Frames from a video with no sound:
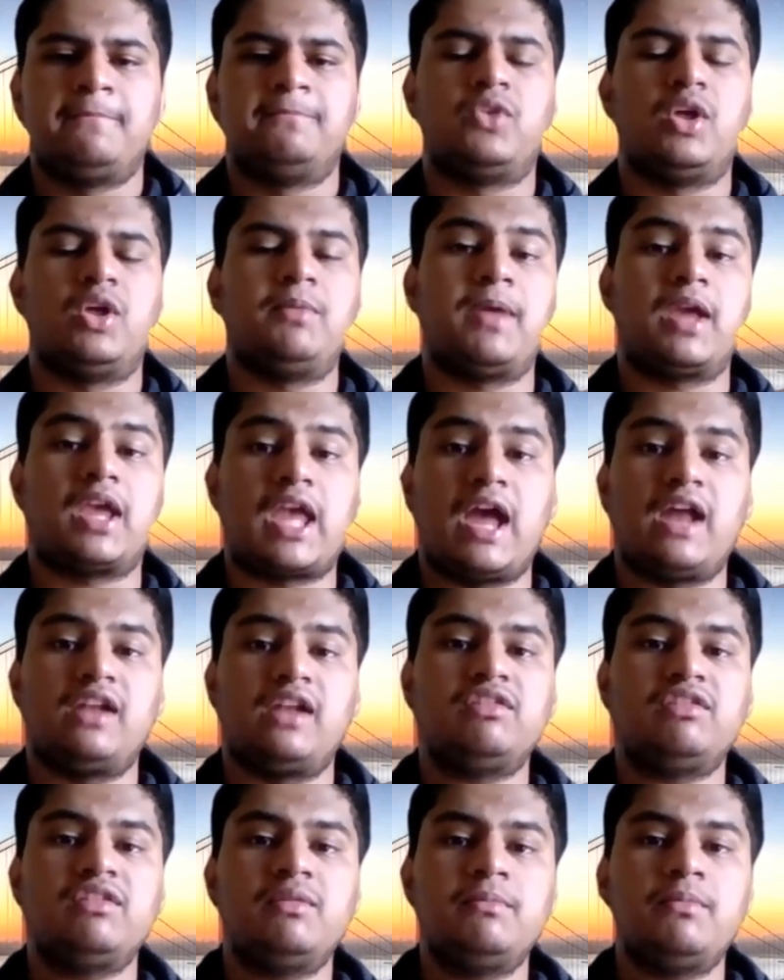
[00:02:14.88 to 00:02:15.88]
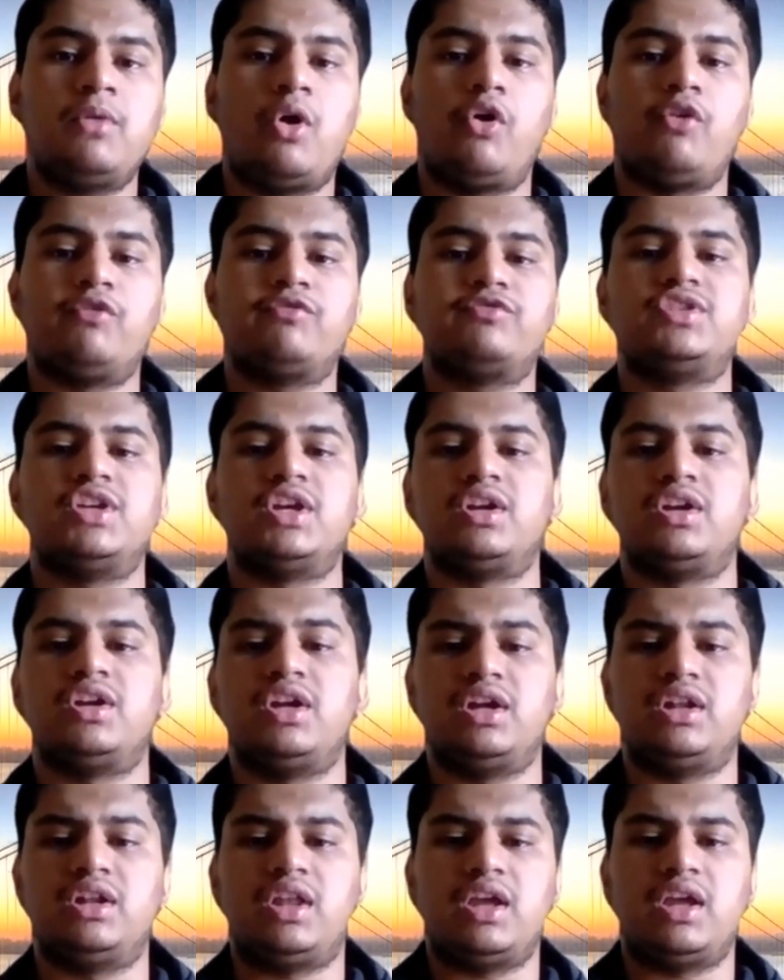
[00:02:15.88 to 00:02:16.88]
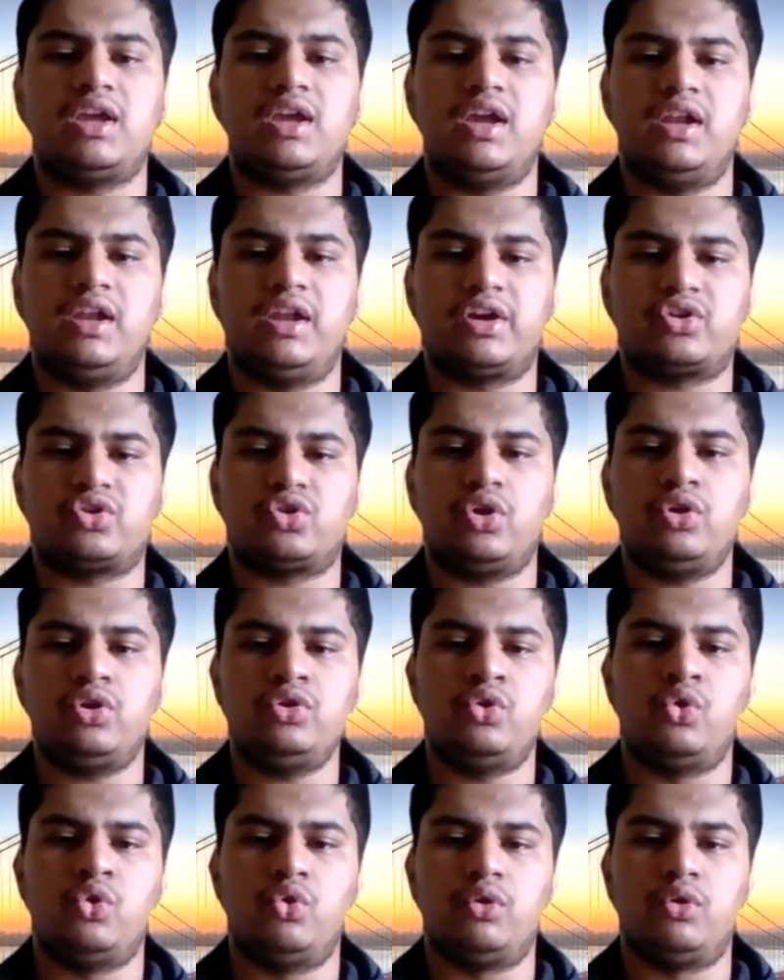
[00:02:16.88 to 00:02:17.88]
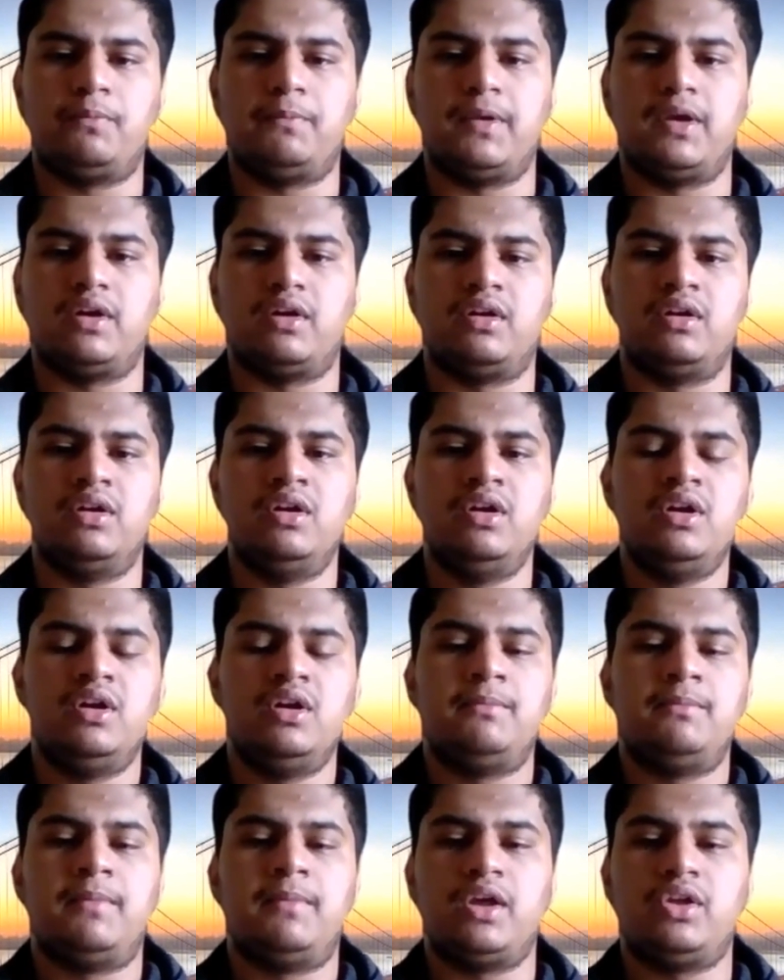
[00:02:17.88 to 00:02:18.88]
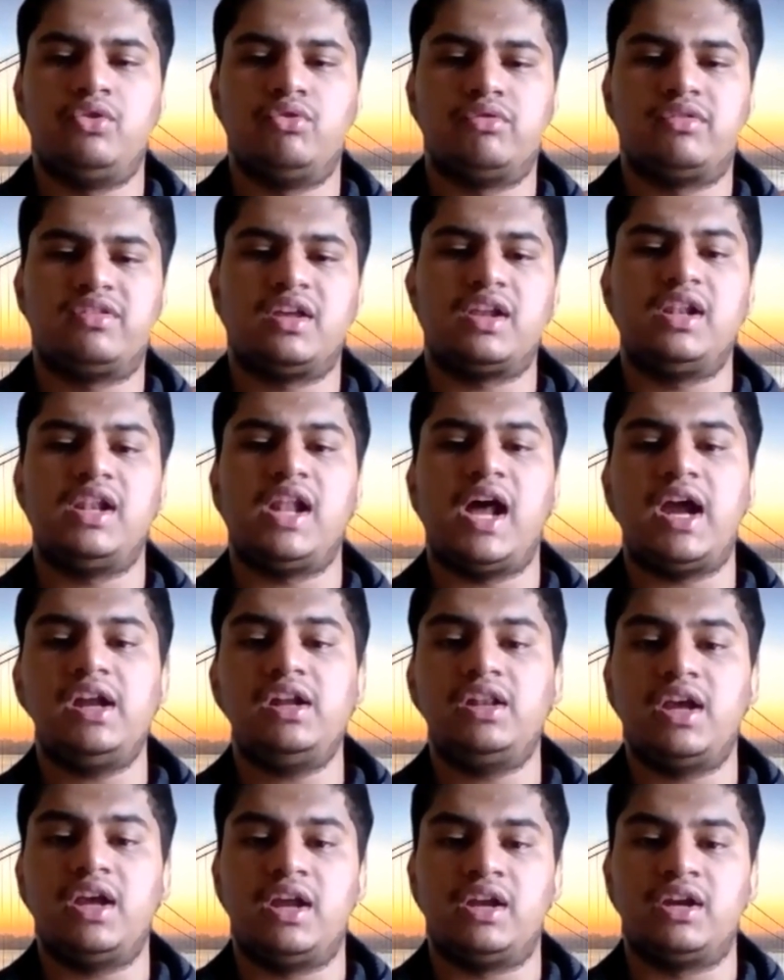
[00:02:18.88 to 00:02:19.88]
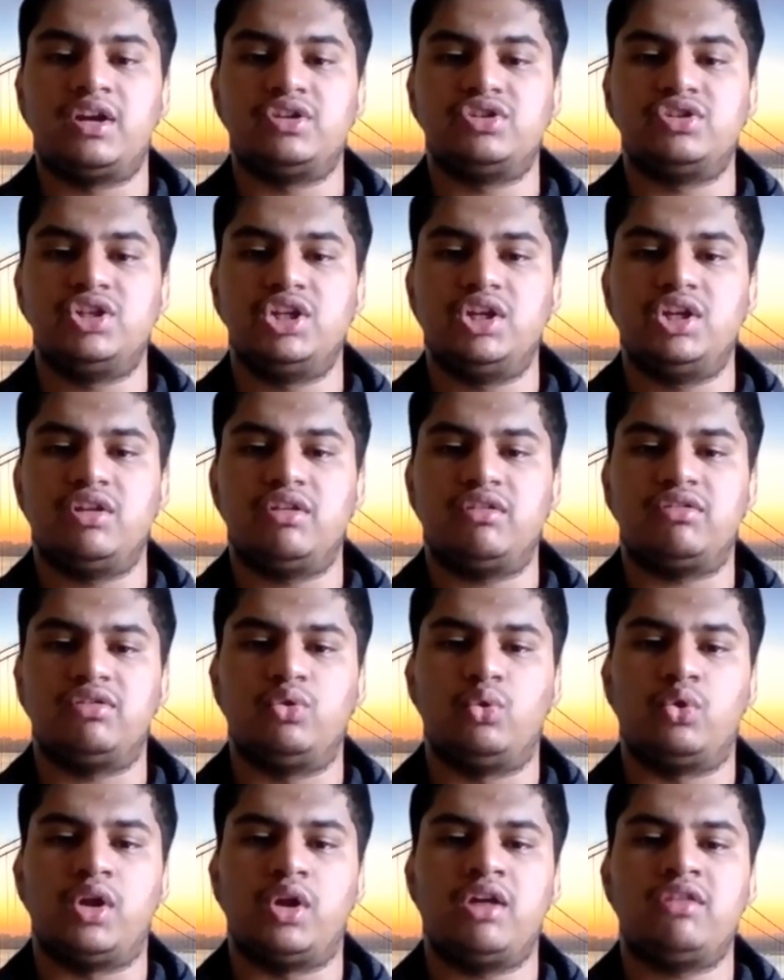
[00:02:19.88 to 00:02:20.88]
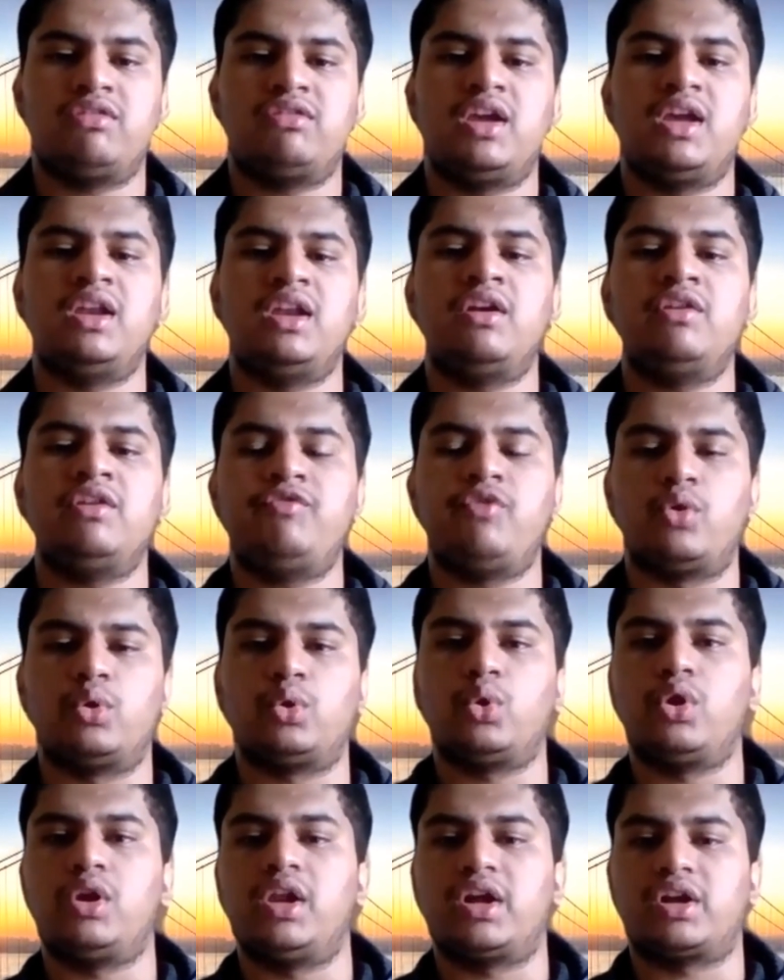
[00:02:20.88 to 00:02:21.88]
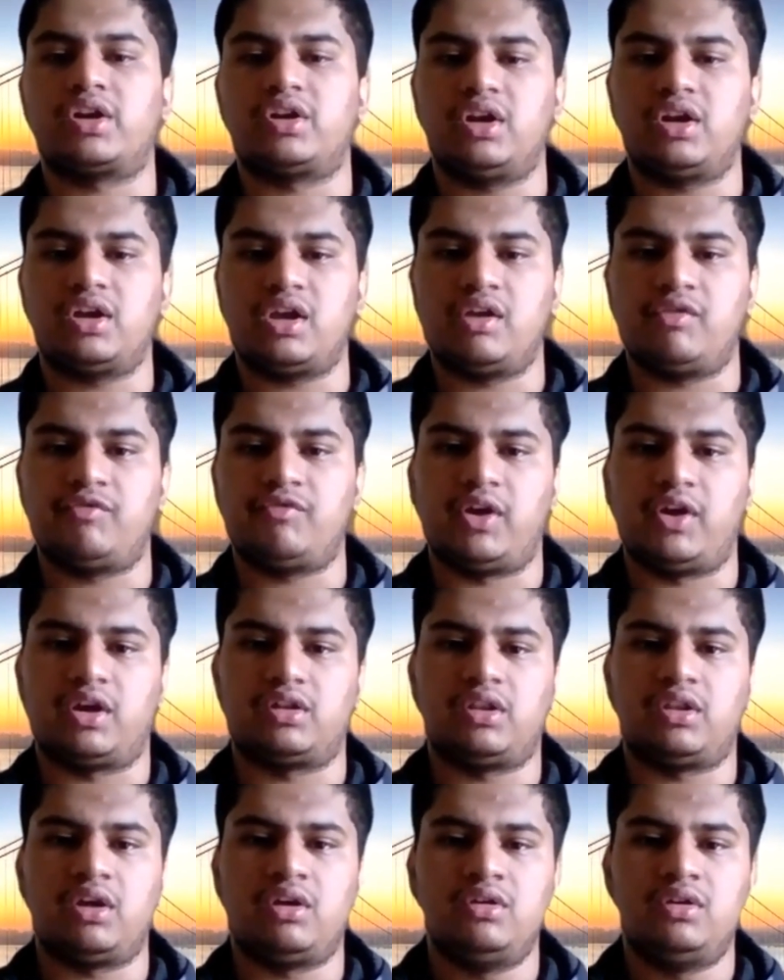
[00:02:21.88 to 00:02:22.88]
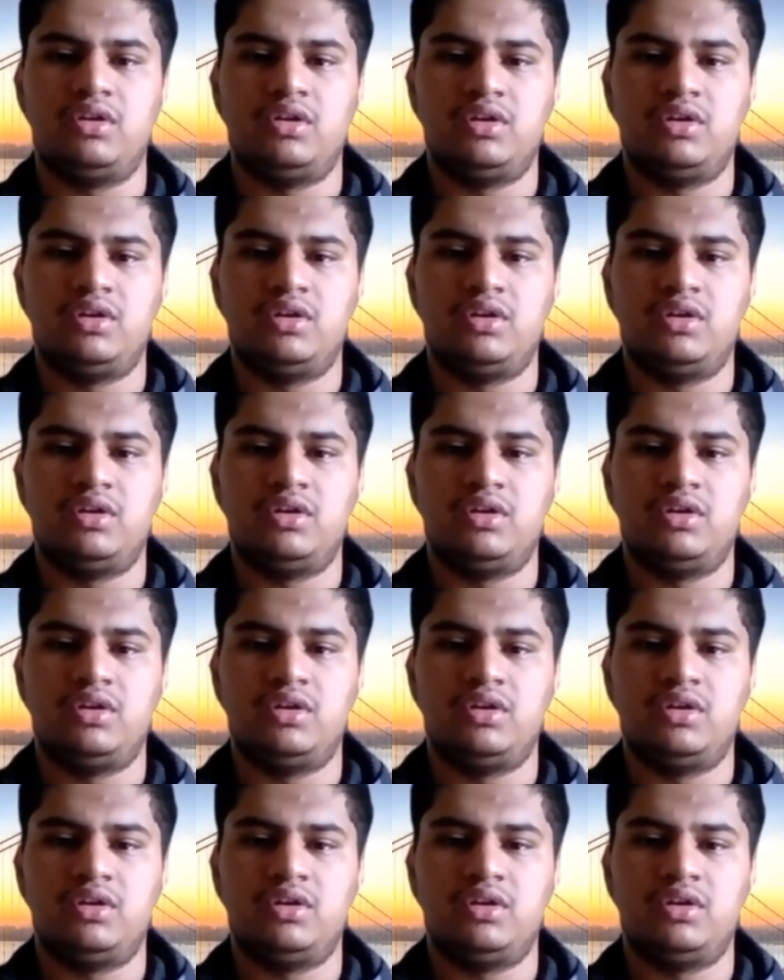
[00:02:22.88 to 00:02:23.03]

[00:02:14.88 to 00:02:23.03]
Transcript: The mechanism of generating electron-hole pair by using light energy is known as inner photoelectric effect.